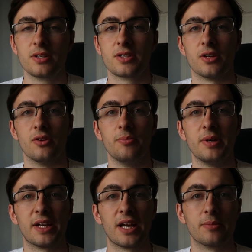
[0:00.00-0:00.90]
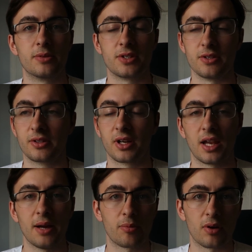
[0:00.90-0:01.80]
So being able to
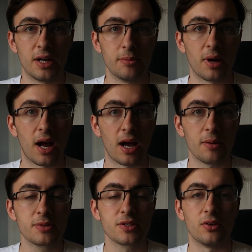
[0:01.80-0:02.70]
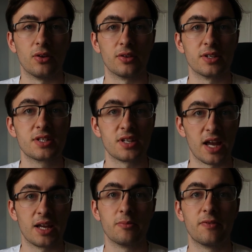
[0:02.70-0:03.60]
collaborate perhaps on the
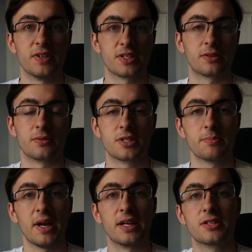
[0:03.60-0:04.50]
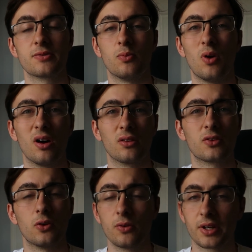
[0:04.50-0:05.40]
same physical space while
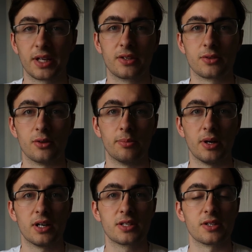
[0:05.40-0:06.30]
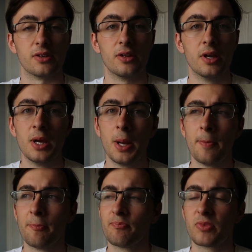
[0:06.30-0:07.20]
talking to a person,
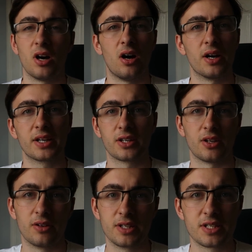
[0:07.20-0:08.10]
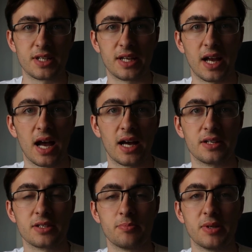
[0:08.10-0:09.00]
I can only see
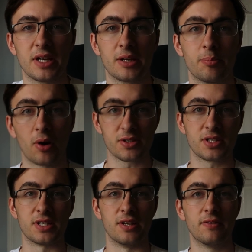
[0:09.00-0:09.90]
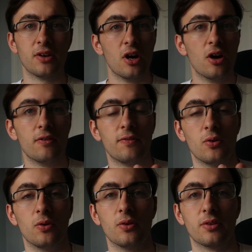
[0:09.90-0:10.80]
as being positive
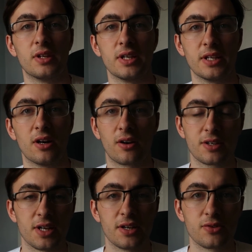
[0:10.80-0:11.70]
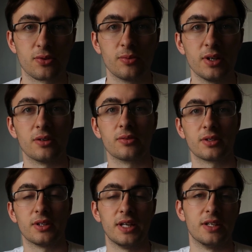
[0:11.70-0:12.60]
for the architectural
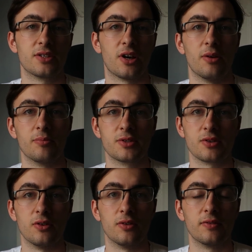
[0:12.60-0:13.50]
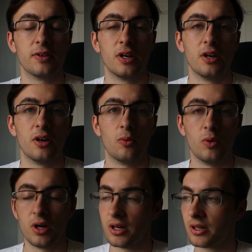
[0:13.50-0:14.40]
world in terms of
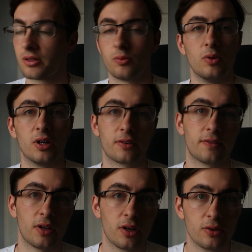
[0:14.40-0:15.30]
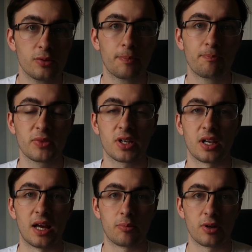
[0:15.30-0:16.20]
work, workflow,
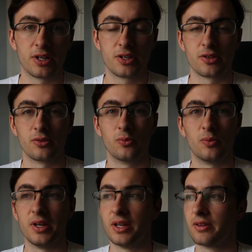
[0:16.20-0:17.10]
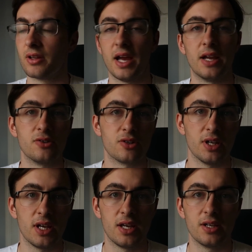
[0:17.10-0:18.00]
collaboration with
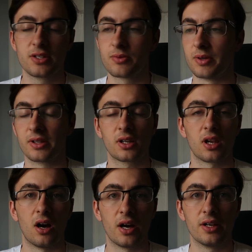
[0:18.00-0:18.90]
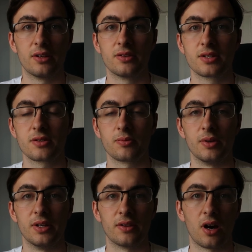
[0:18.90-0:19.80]
engineers, with clients,
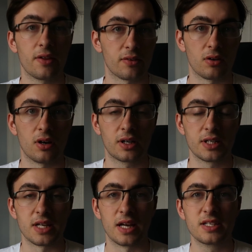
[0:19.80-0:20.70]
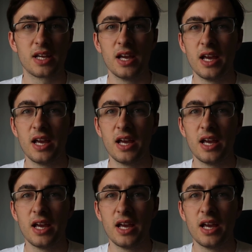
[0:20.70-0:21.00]
with other architects.